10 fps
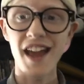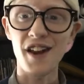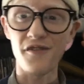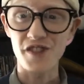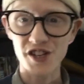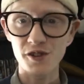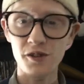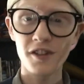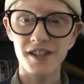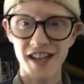an
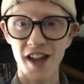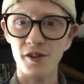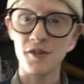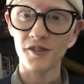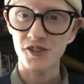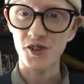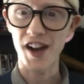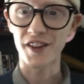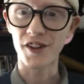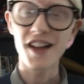official channel
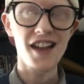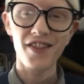trailer.